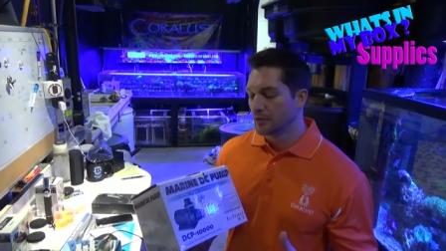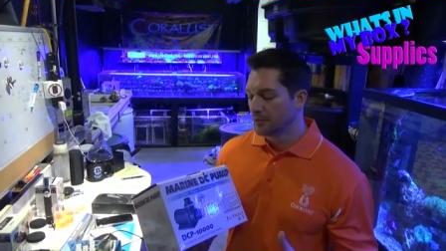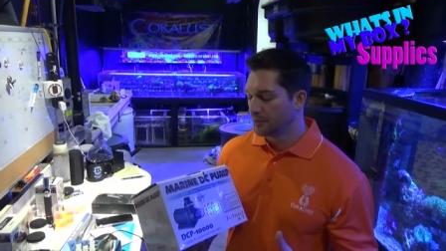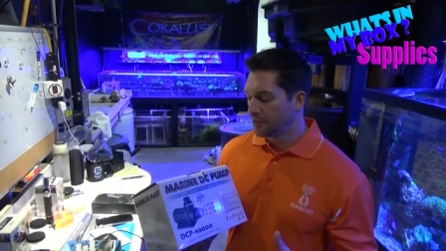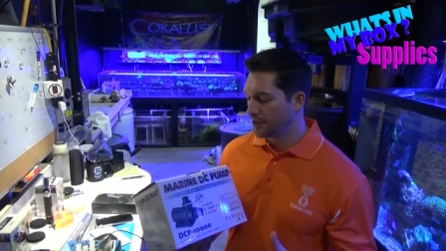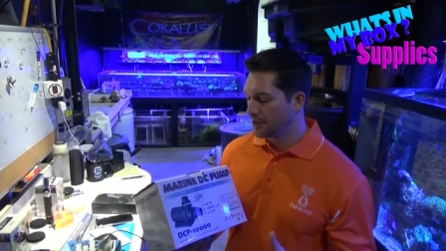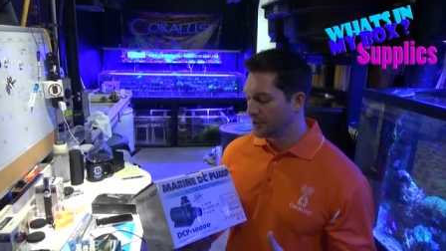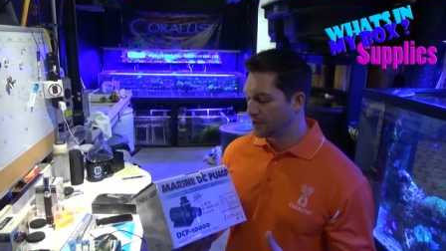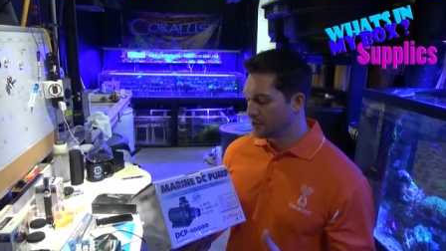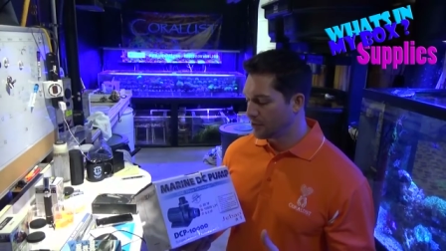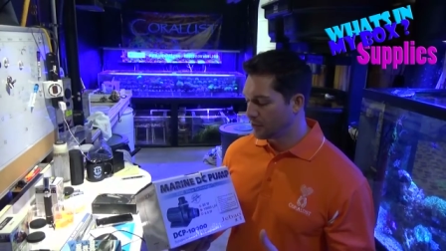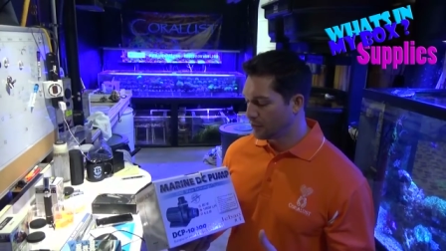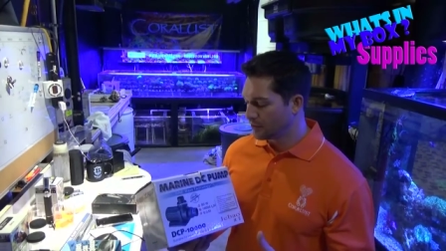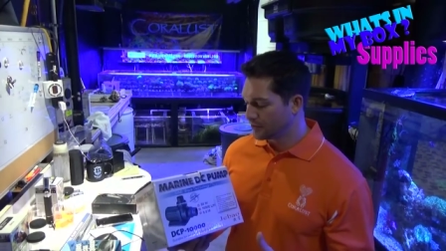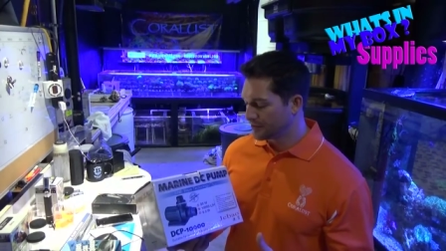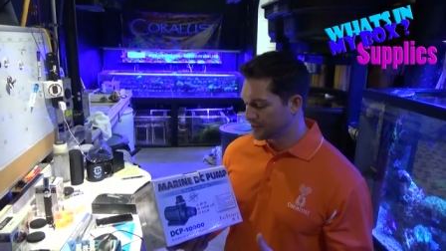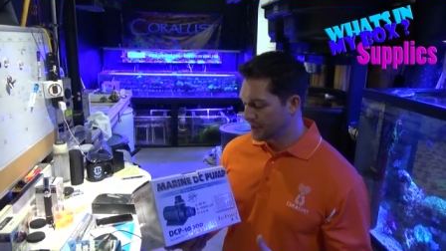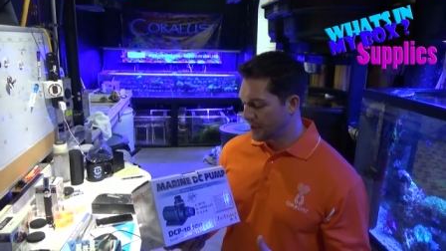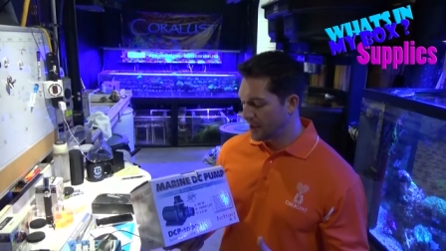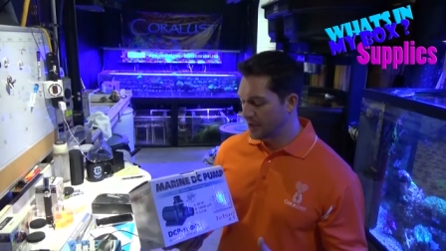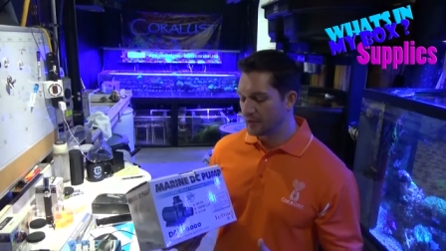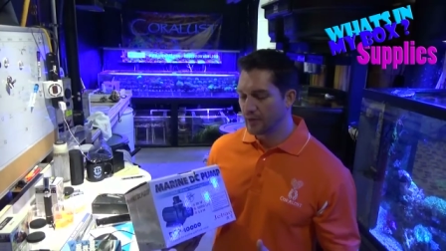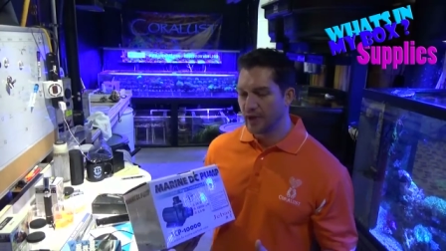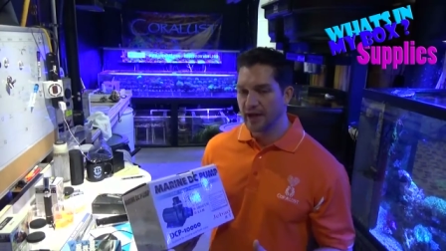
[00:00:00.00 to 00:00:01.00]
pretty cool
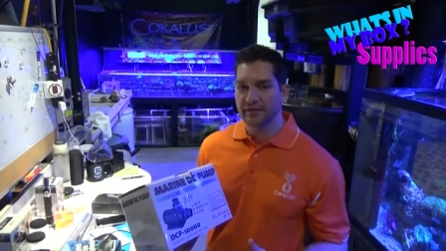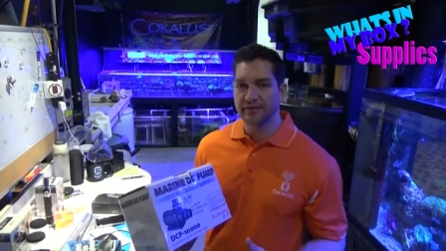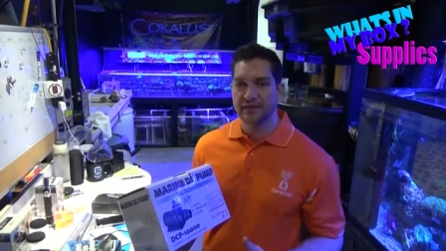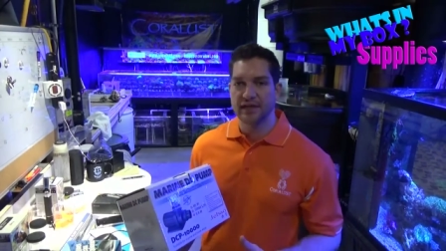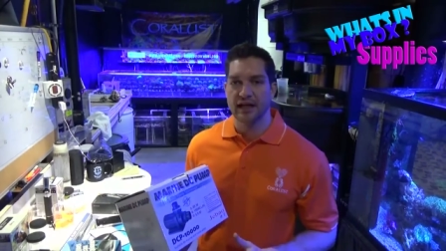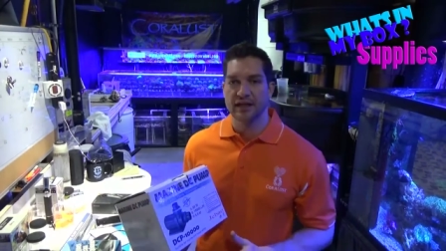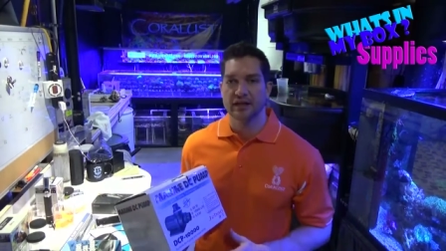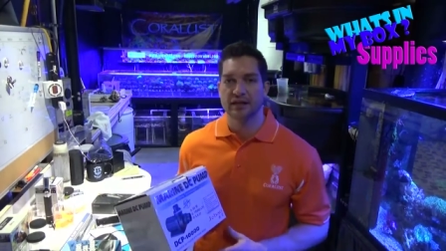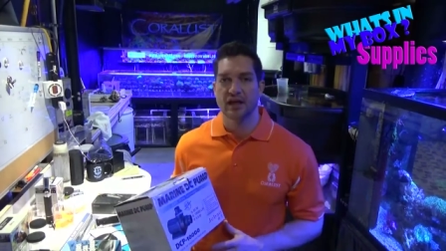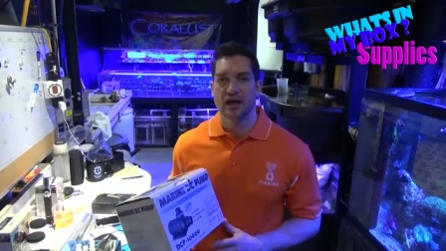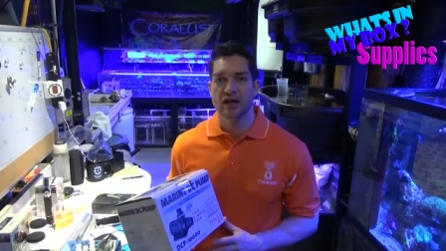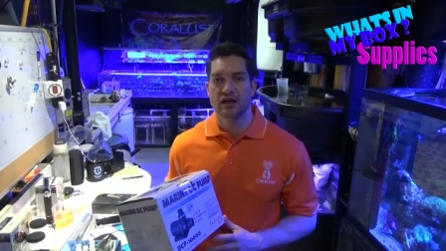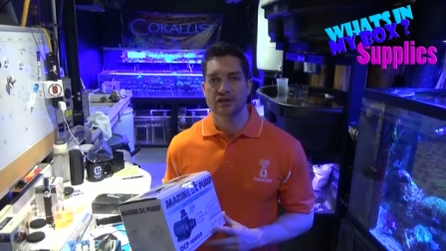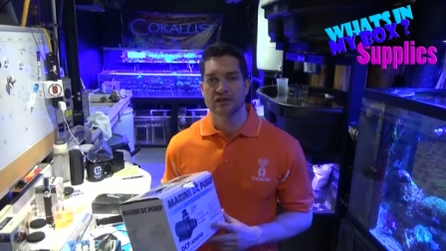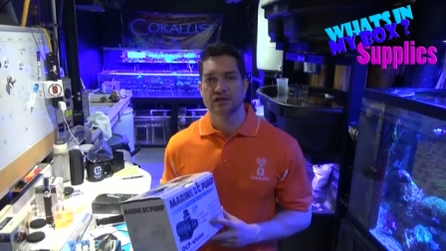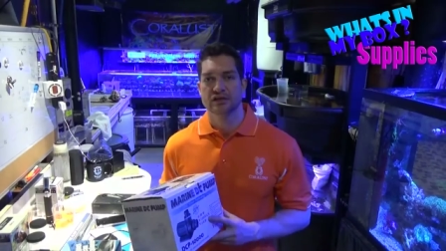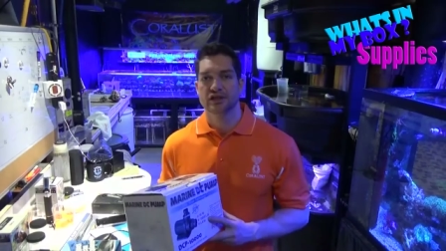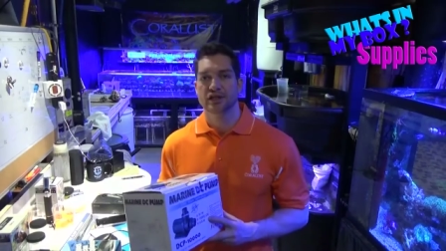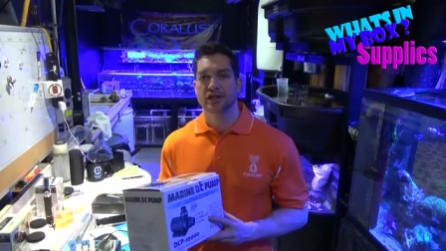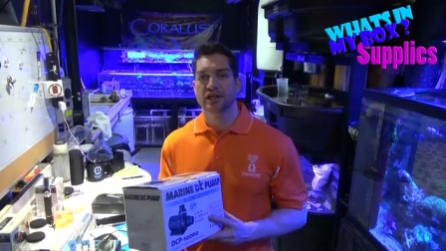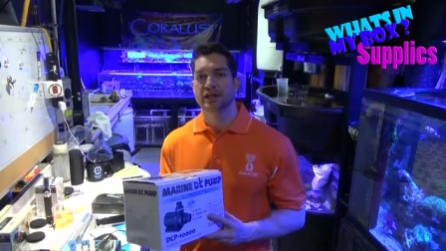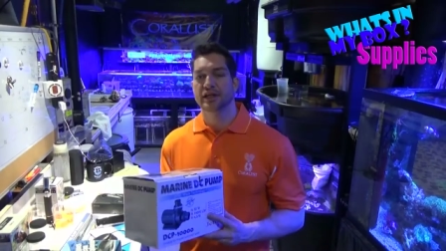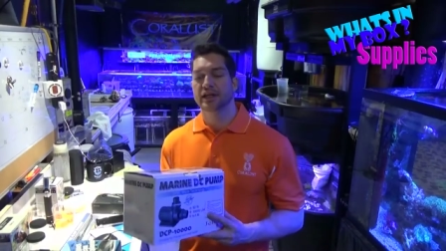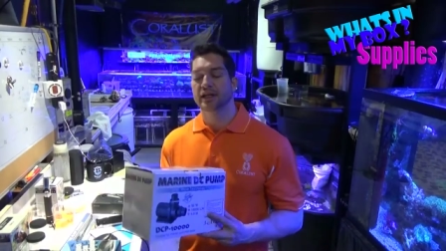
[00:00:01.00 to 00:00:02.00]
sine wave
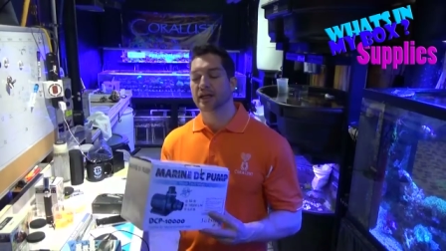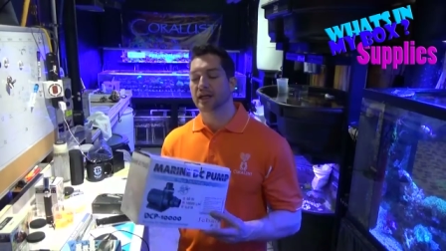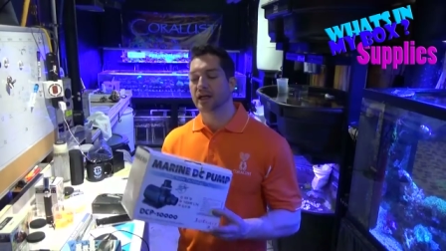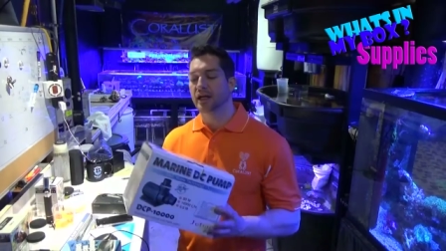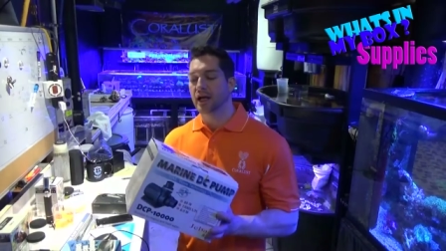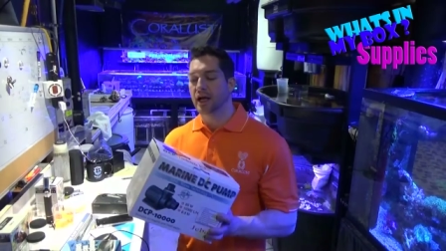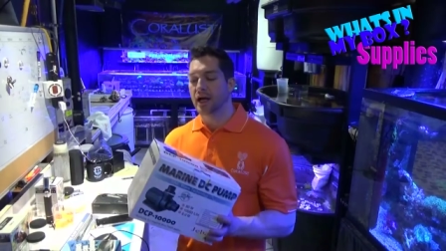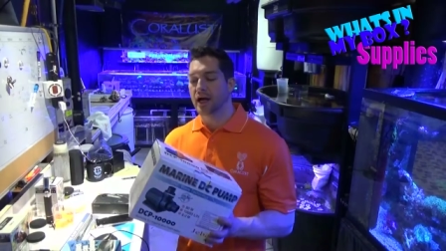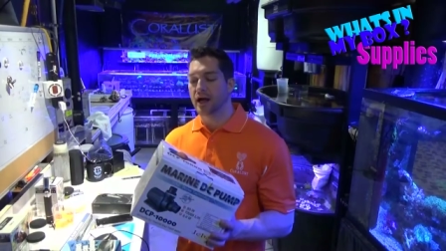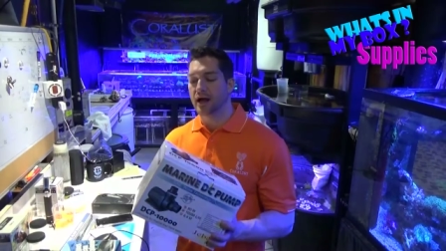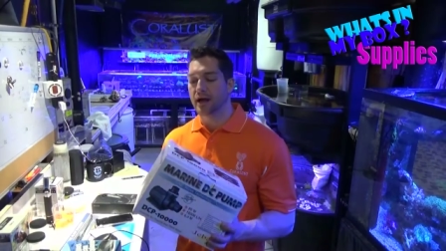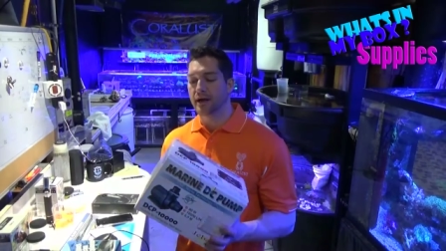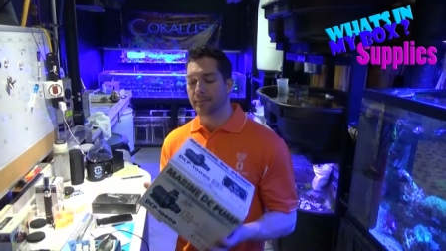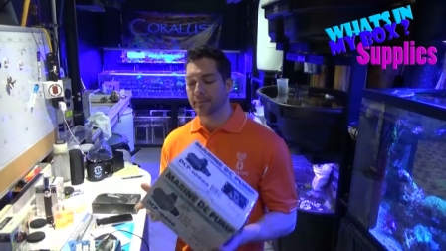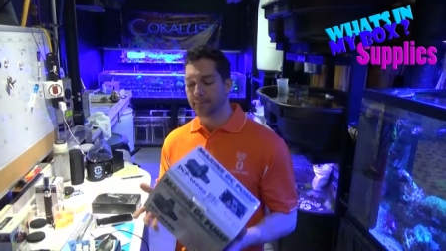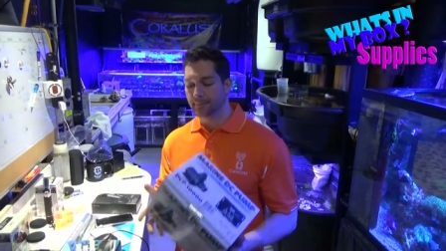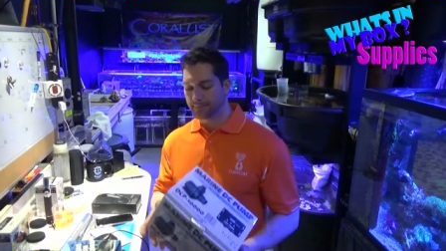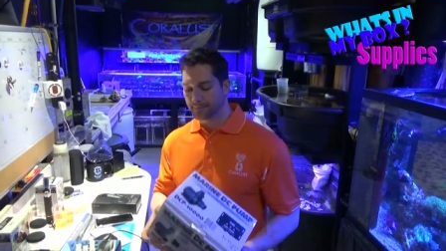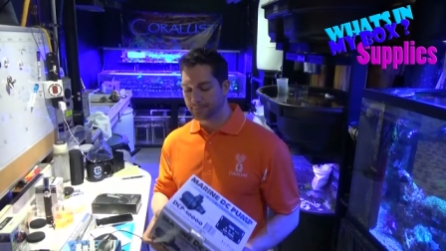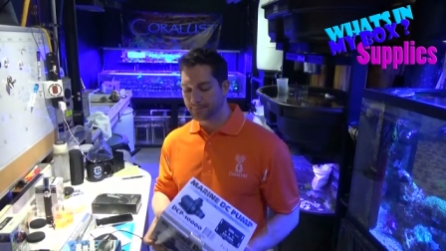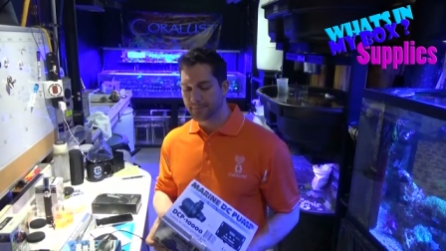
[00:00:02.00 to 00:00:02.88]
technology, um,